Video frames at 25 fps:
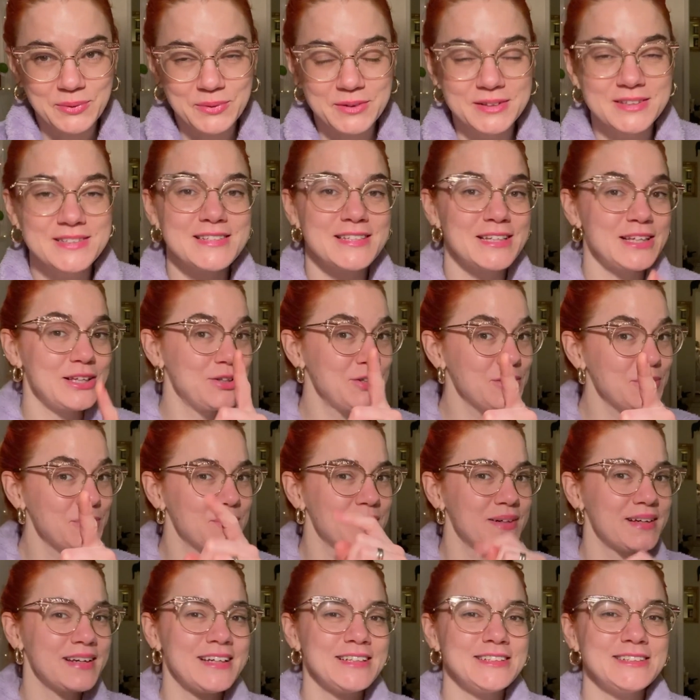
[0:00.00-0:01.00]
see you
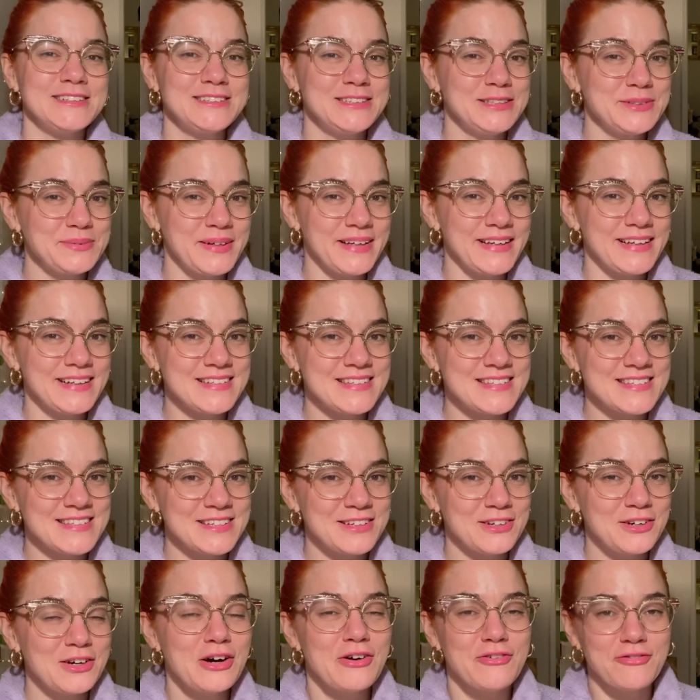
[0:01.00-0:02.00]
in 2 weeks
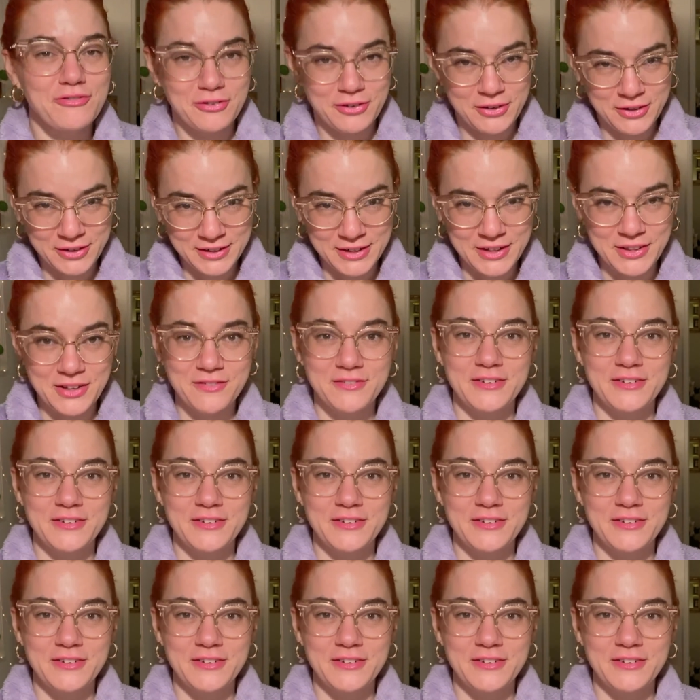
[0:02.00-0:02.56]
for another